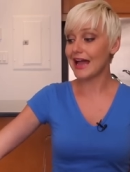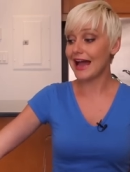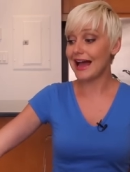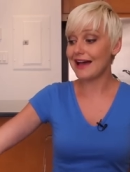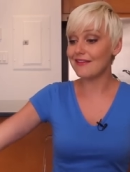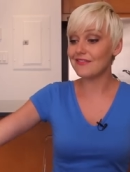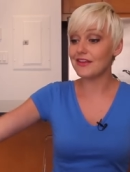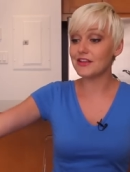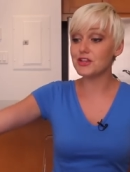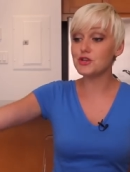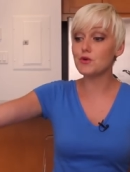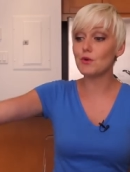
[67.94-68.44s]

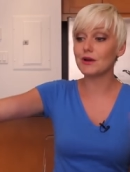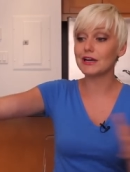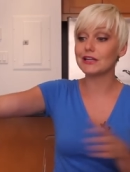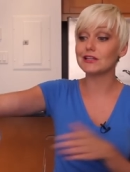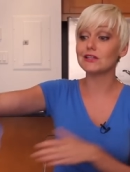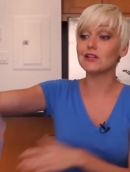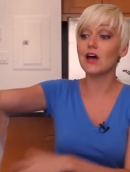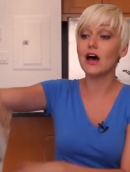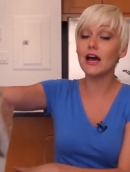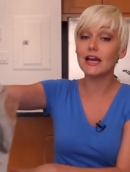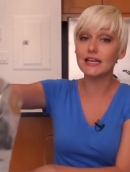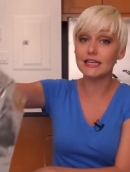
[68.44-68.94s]
And then you want to
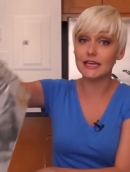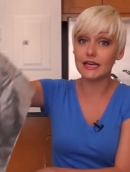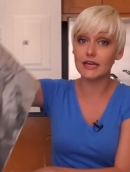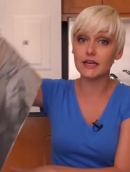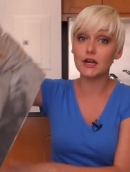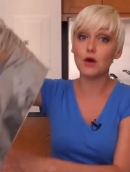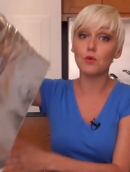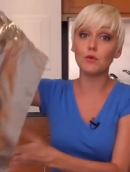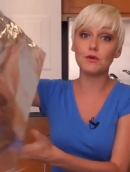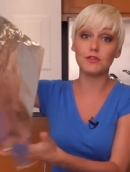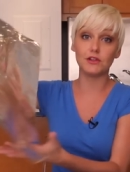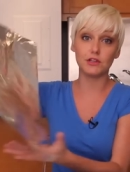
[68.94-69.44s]
line it
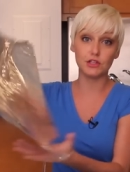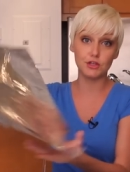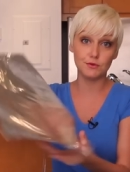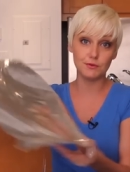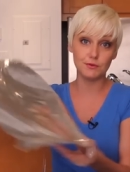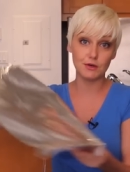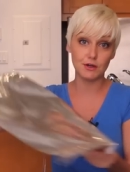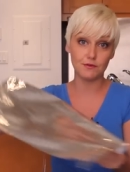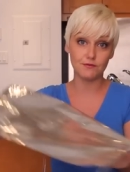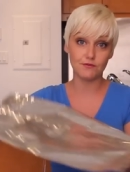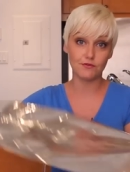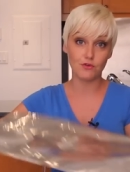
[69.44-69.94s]
with
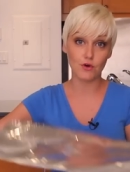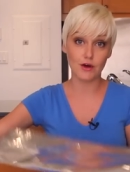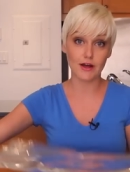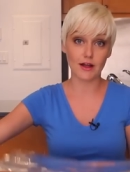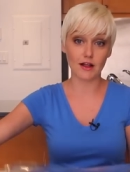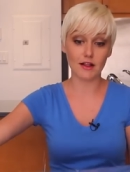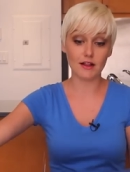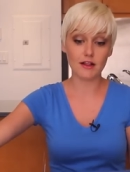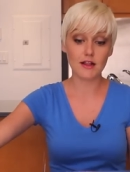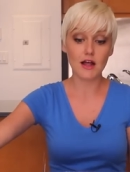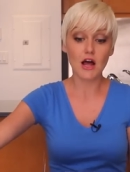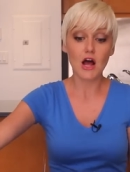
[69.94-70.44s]
aluminum foil.
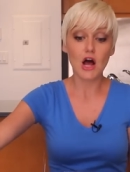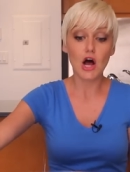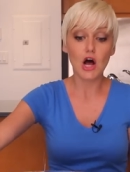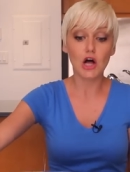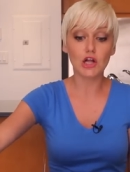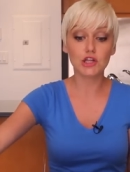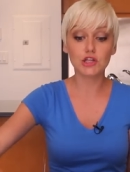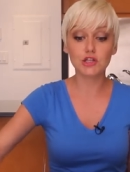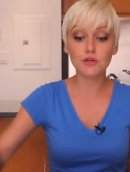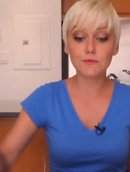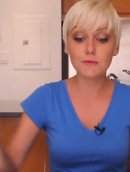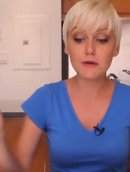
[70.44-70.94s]

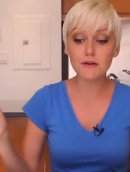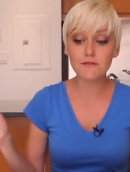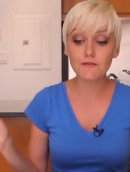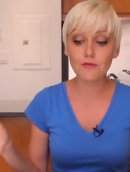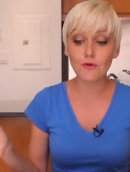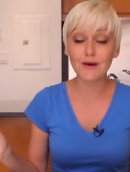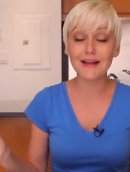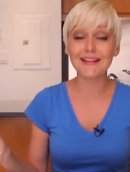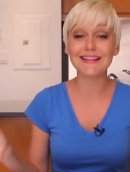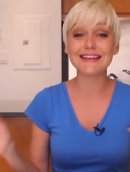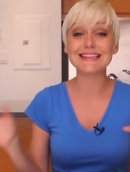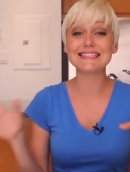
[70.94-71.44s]
Aluminum
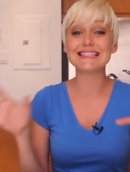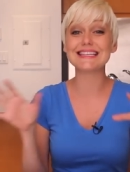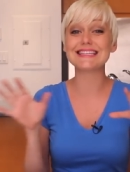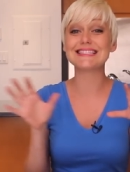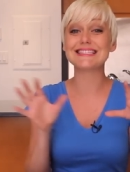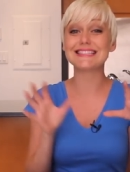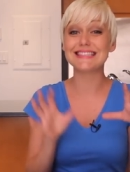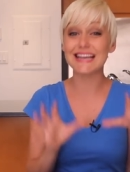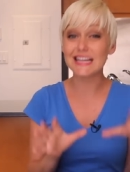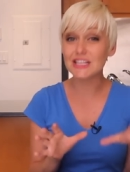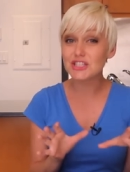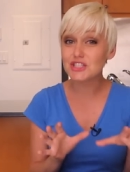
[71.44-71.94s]
foil is
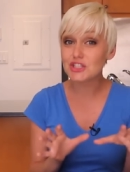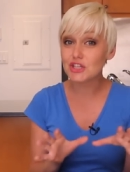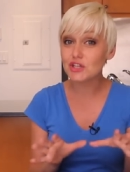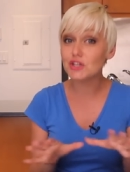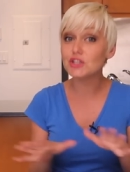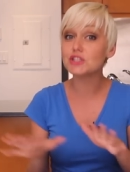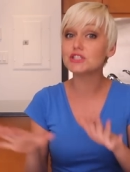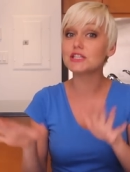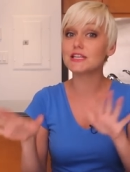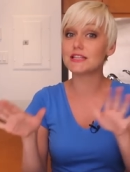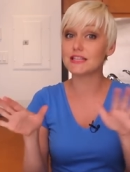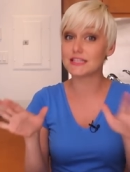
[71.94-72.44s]

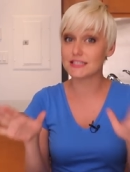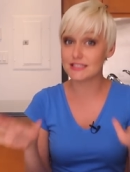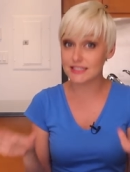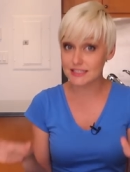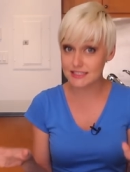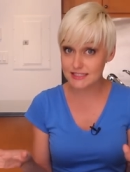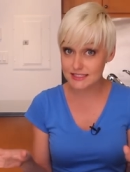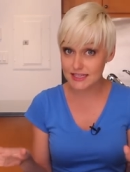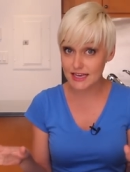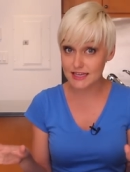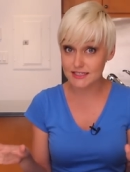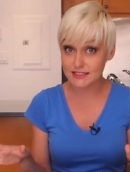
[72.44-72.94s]
essential to the
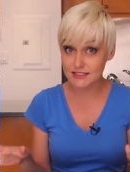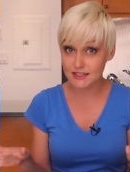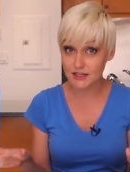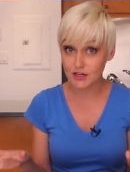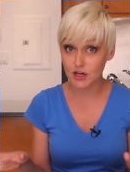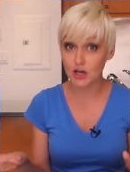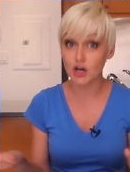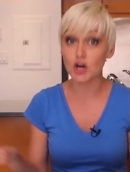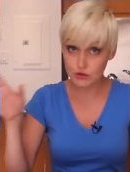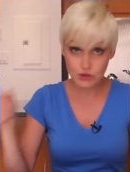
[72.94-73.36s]
success here.